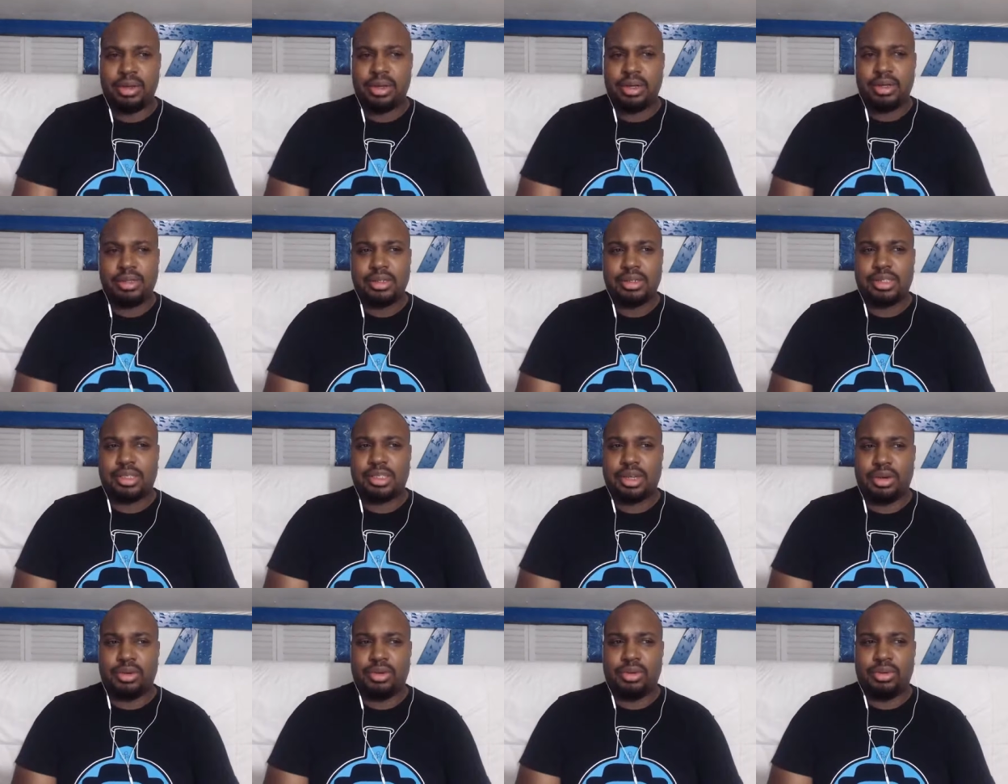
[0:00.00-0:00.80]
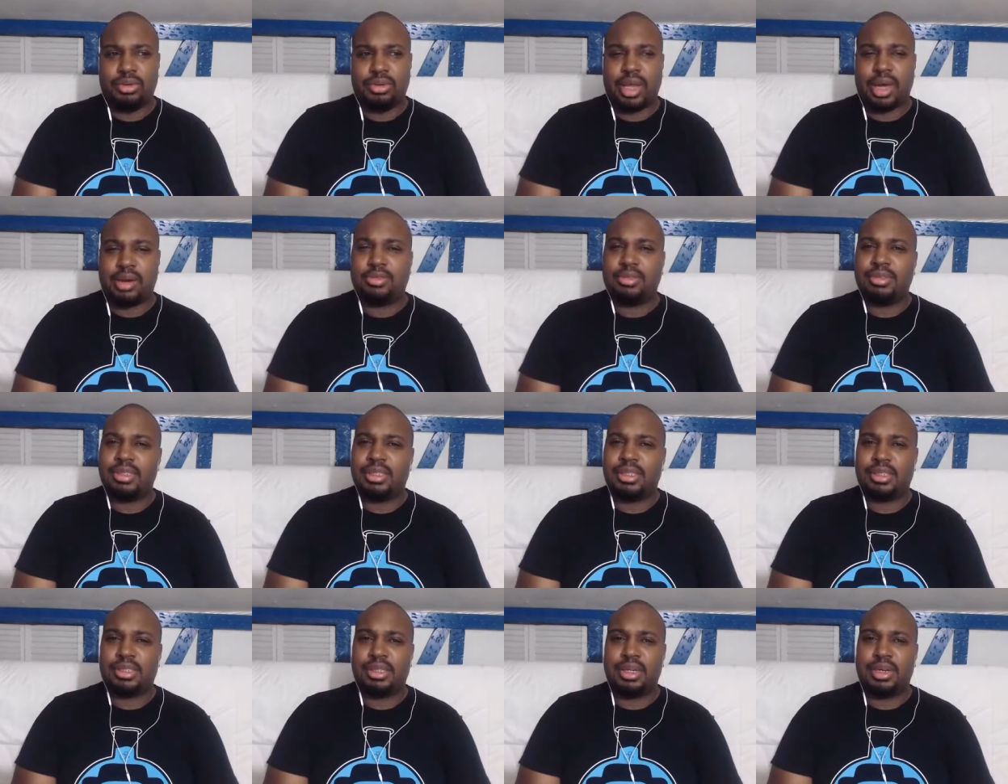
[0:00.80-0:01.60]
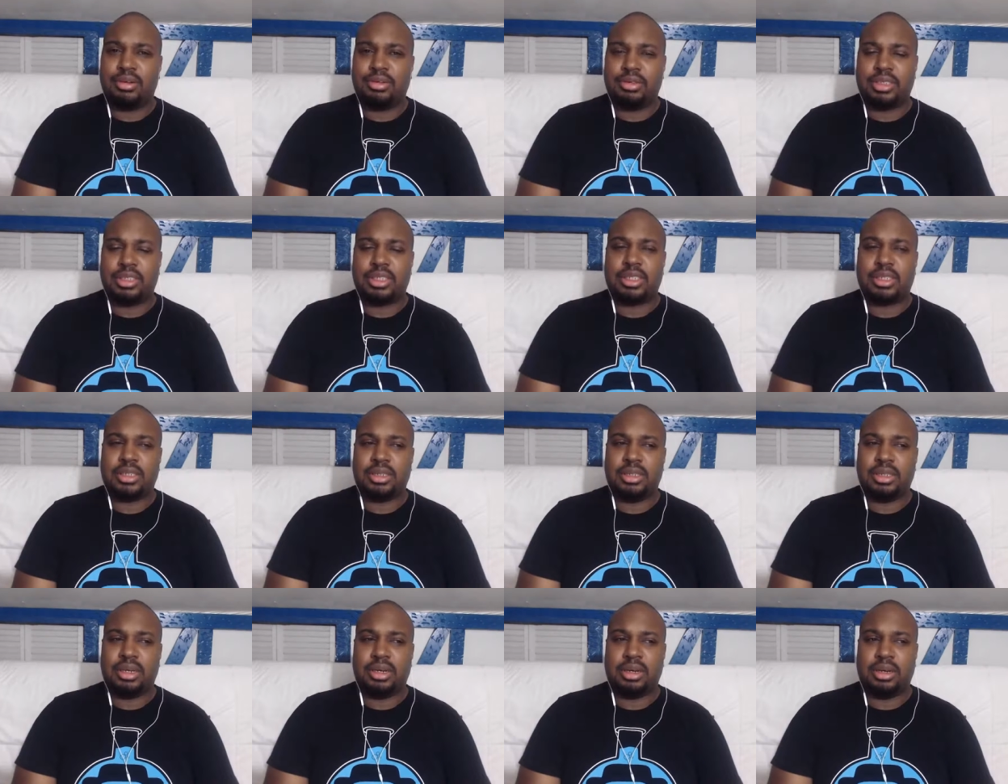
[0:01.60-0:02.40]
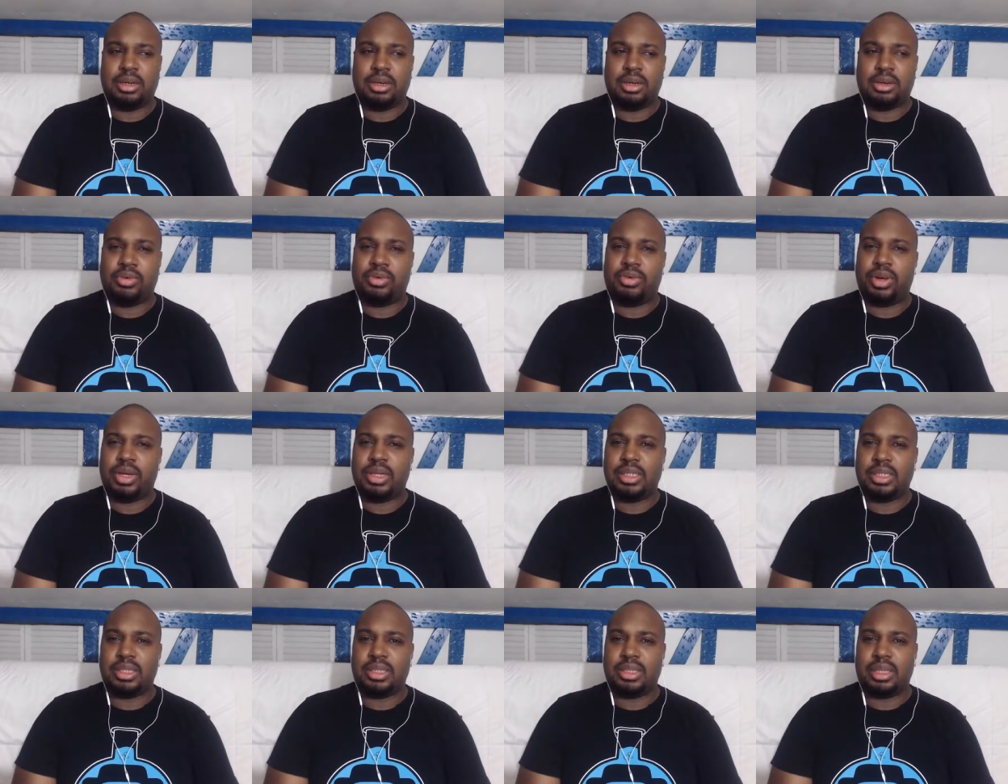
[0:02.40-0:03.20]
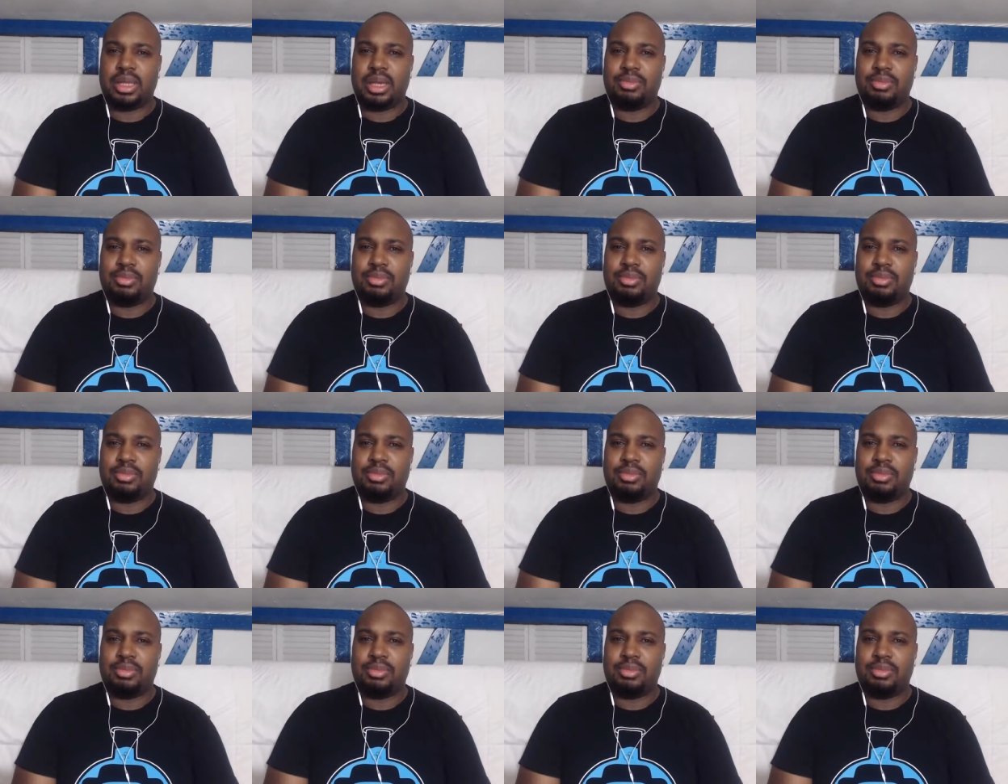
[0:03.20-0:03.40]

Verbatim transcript: So that was, you know, just a, a crazy thing